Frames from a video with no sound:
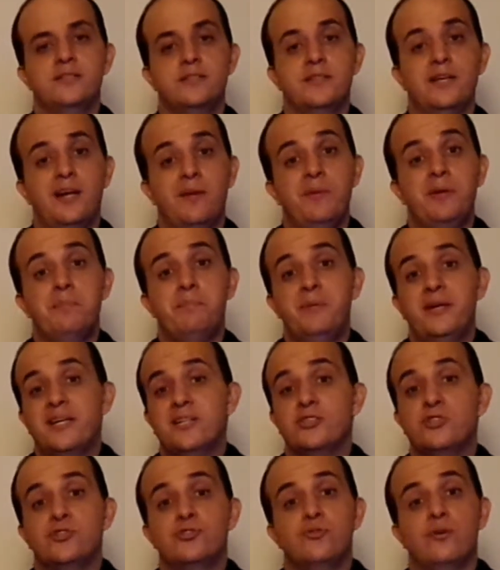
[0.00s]
And I mean
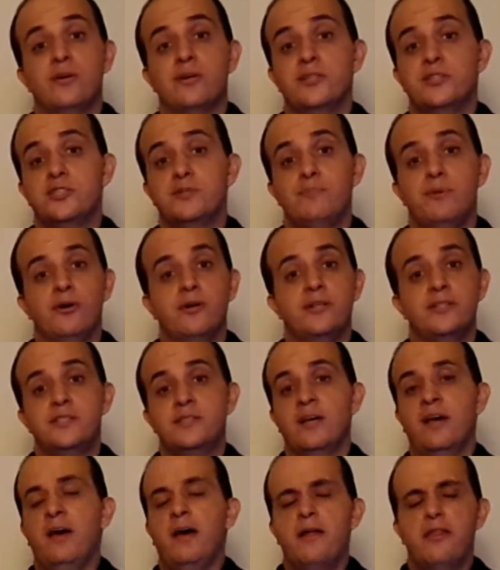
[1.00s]
biggest, strongest, smartest,
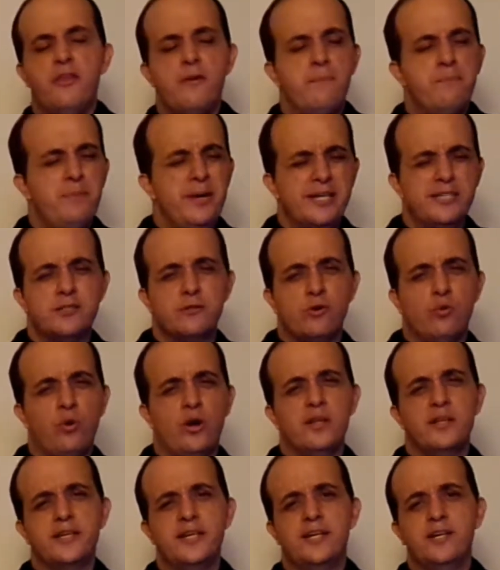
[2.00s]
the best
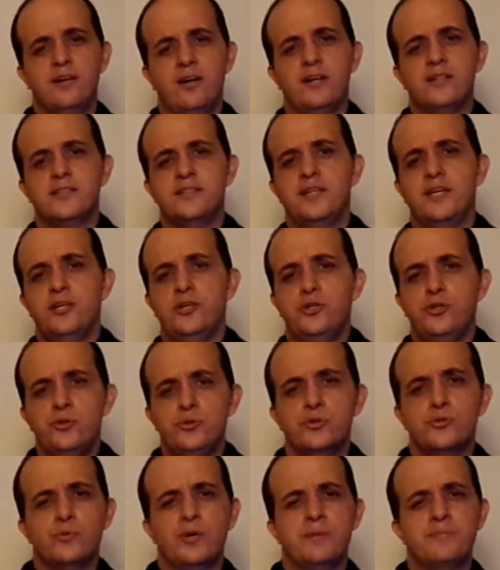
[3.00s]
quality content,
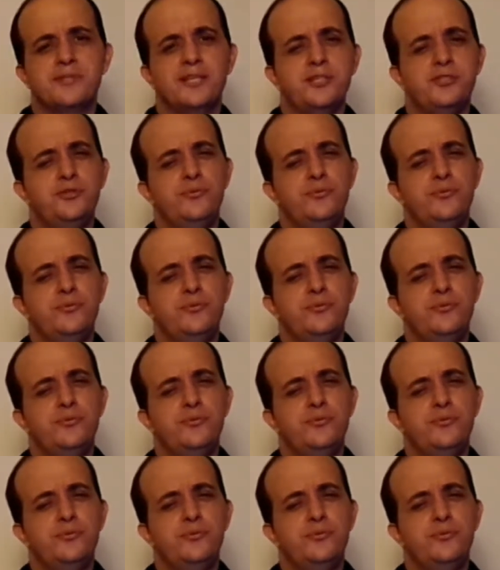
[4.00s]
news websites. You